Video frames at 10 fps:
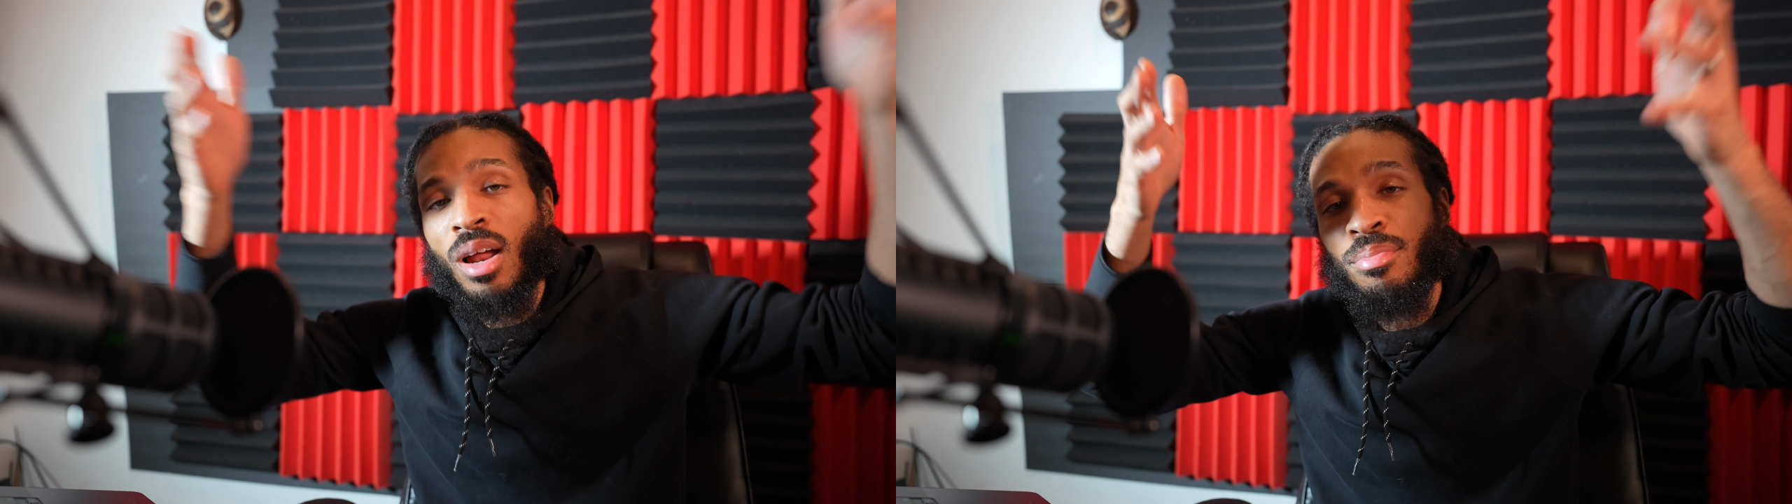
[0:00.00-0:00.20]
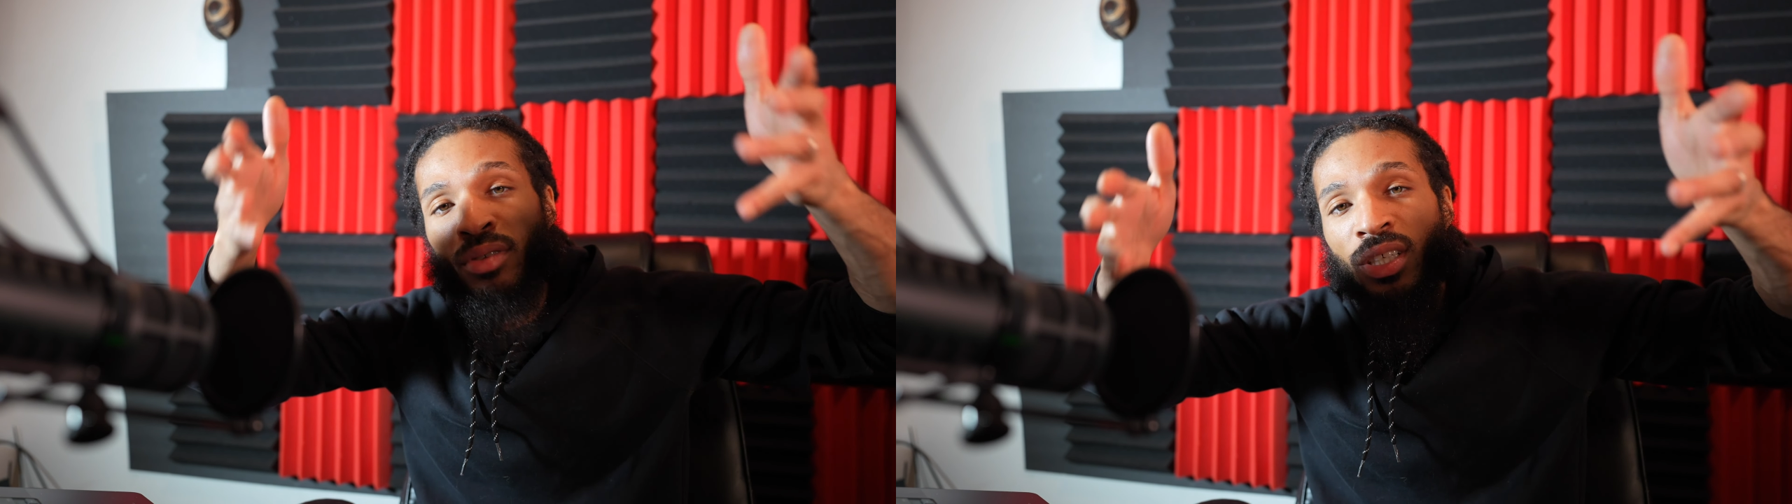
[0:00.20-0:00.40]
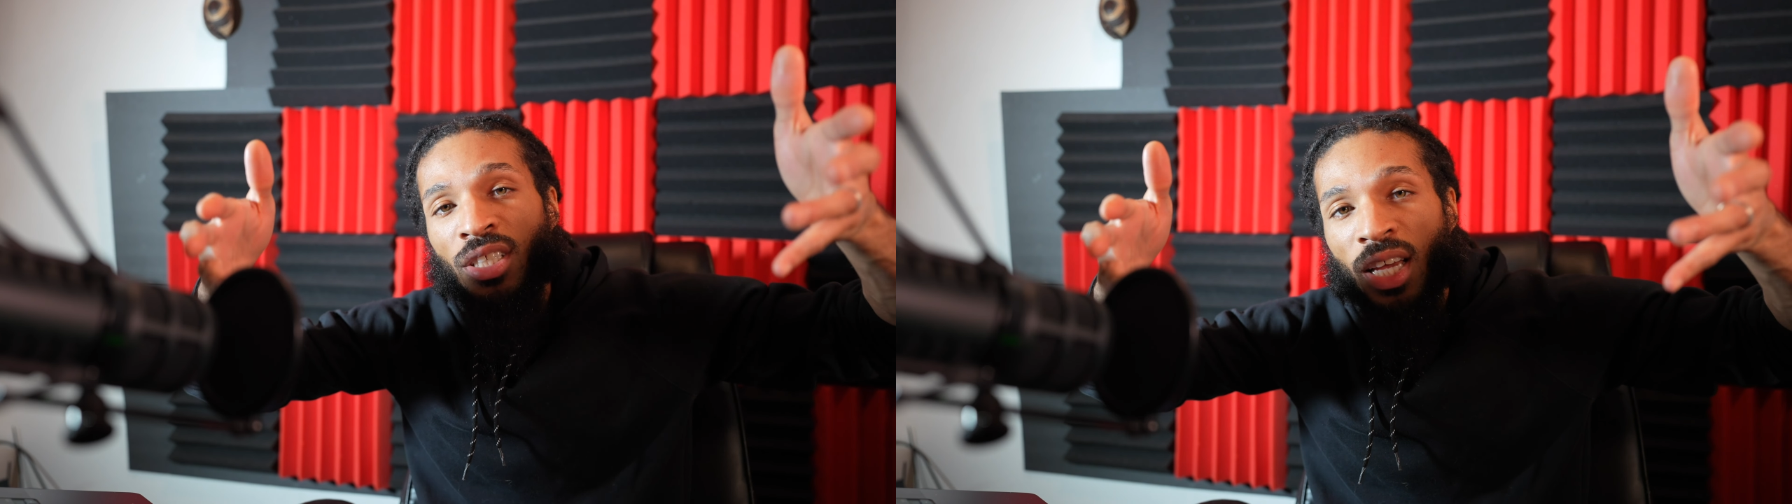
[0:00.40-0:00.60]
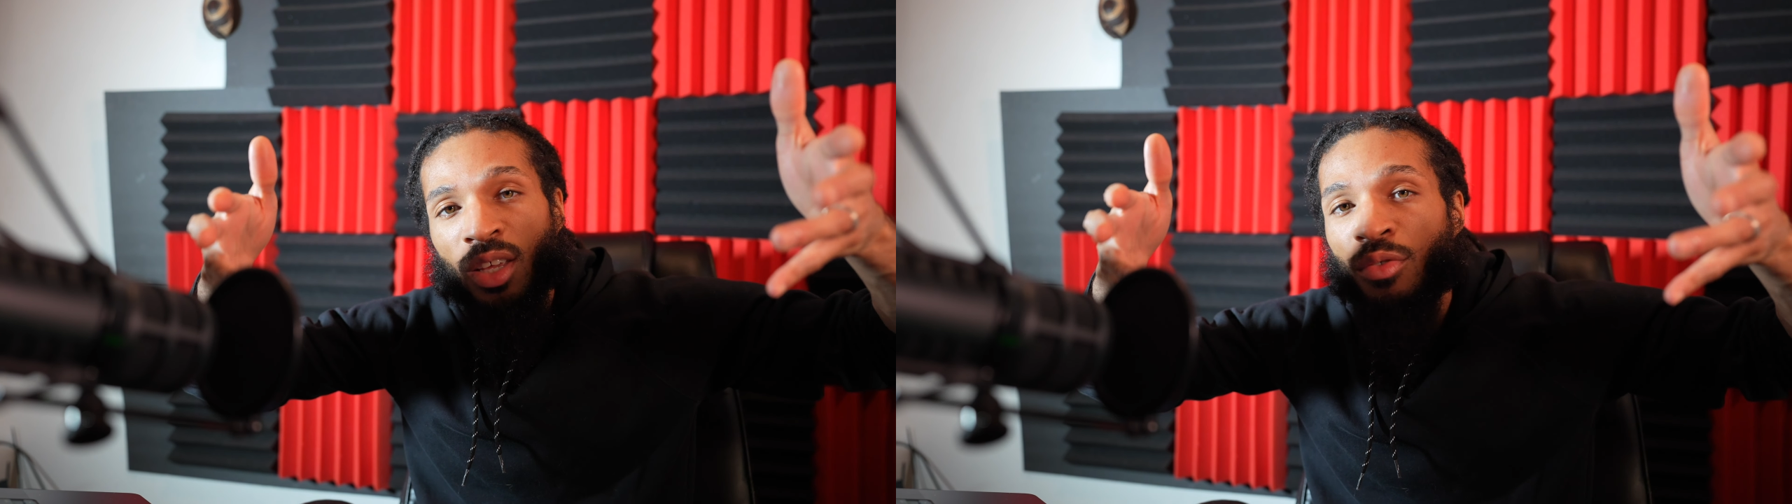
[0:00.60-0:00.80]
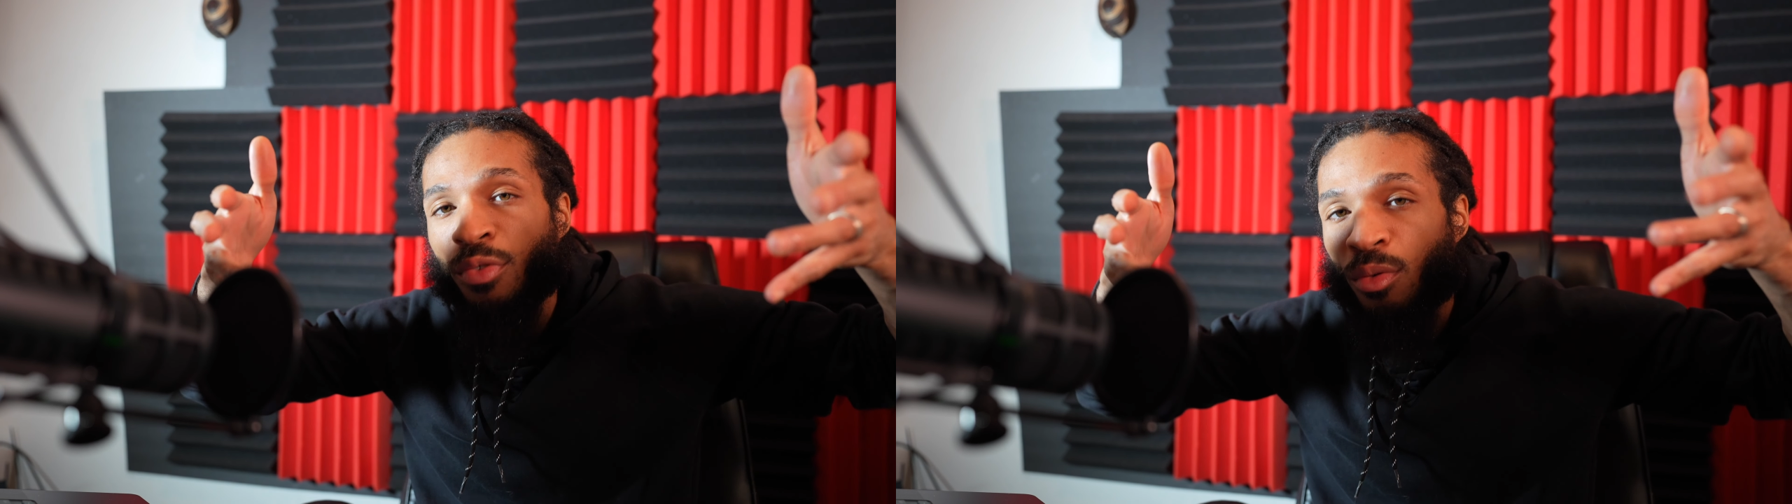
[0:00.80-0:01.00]
I appreciate
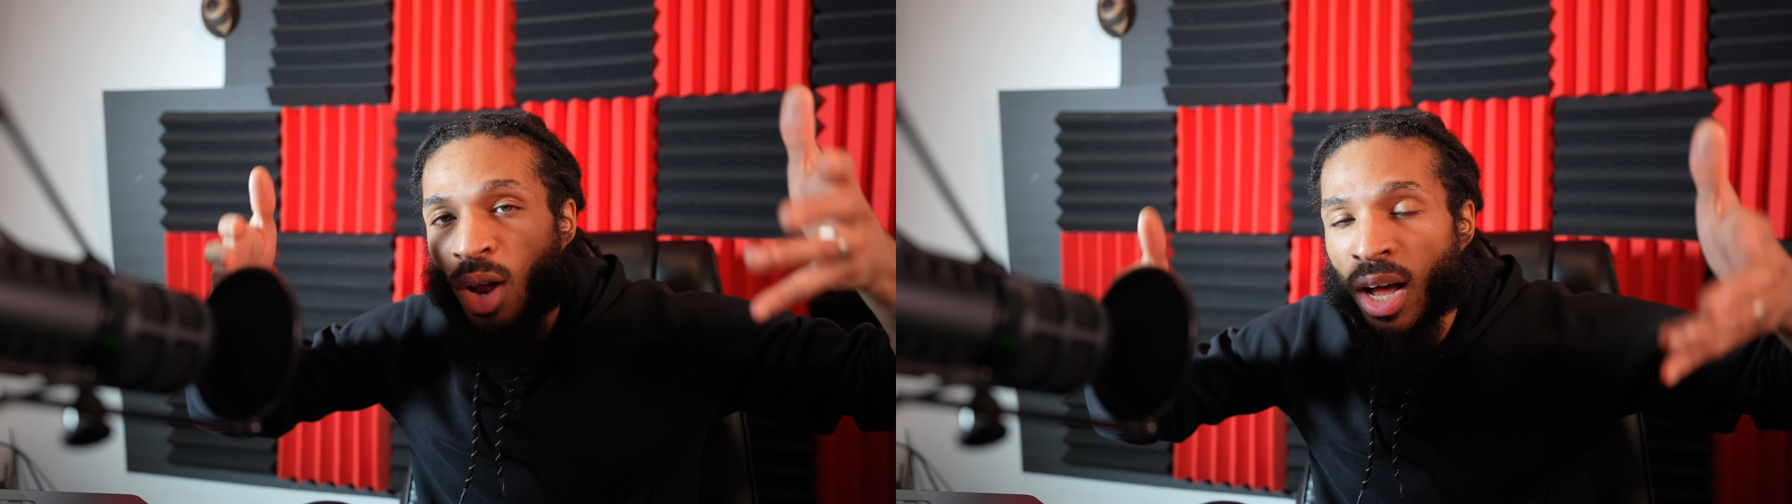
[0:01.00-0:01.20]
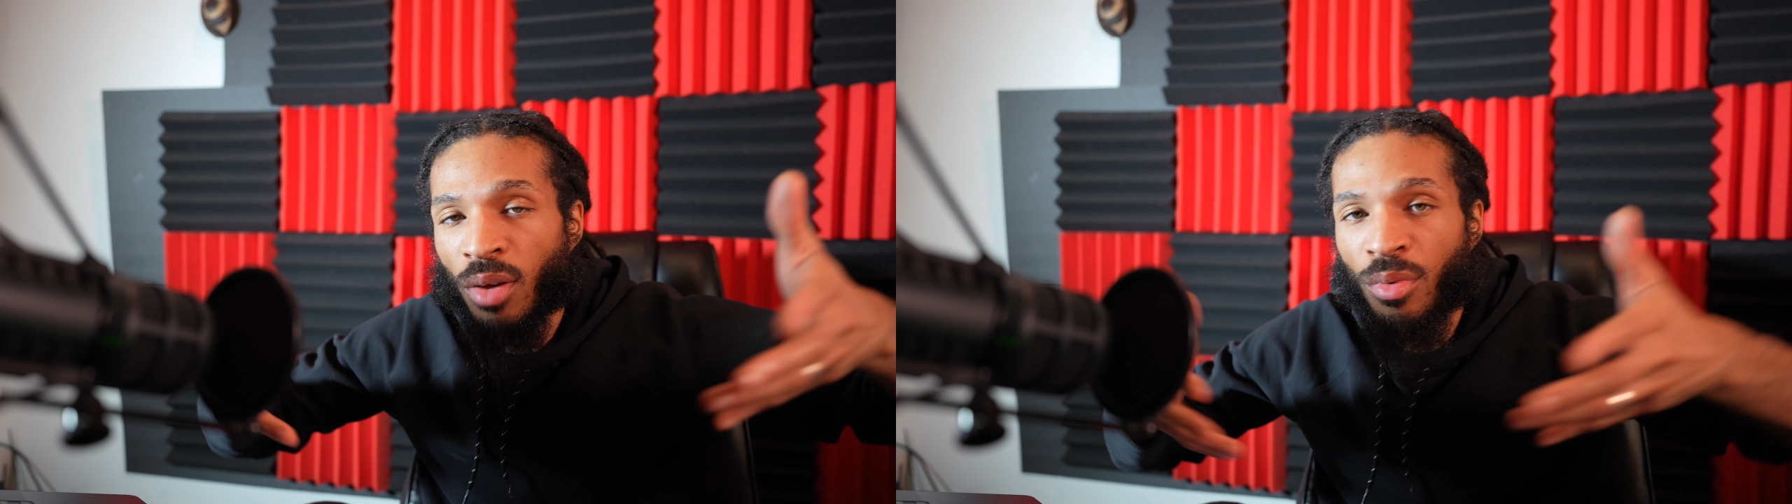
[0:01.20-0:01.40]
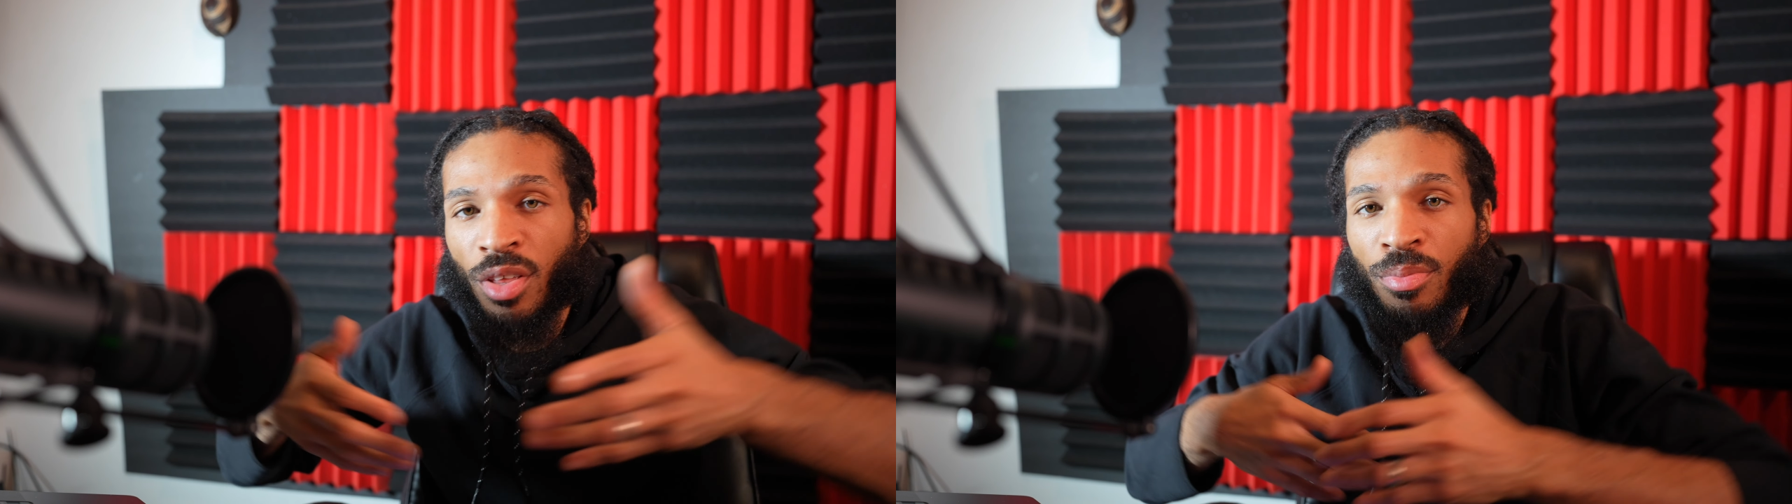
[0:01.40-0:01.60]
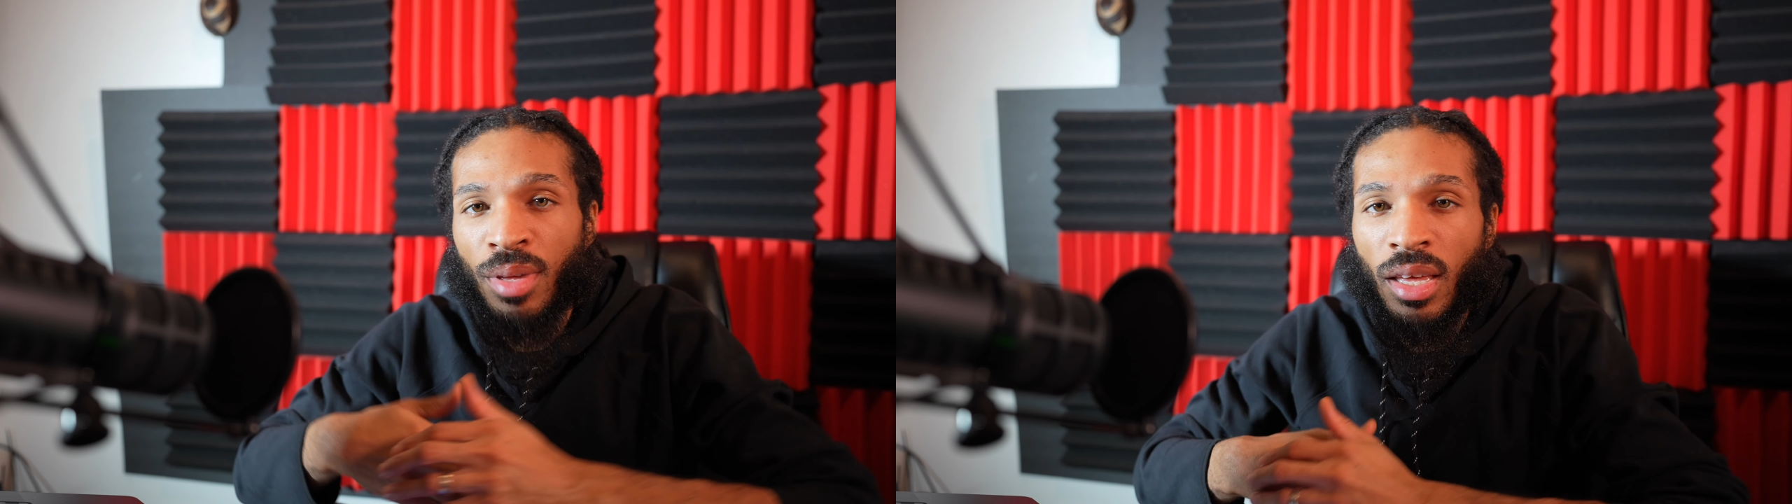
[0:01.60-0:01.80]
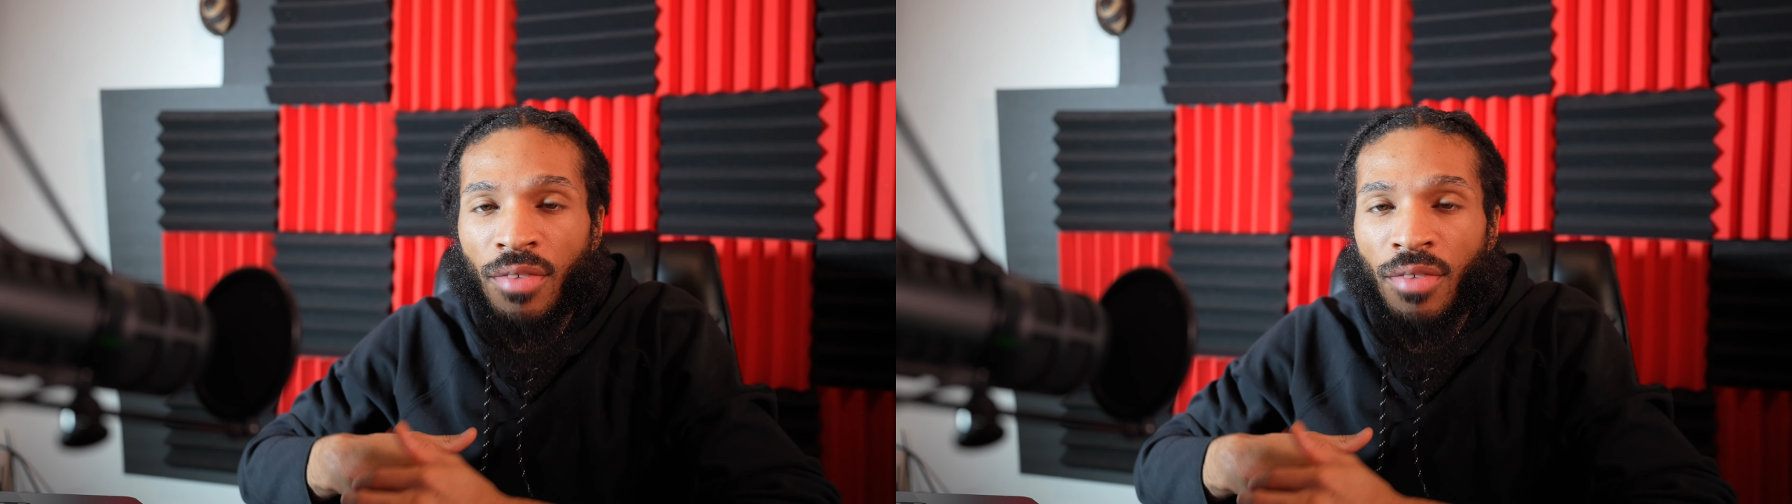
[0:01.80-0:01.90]
you for rocking with me.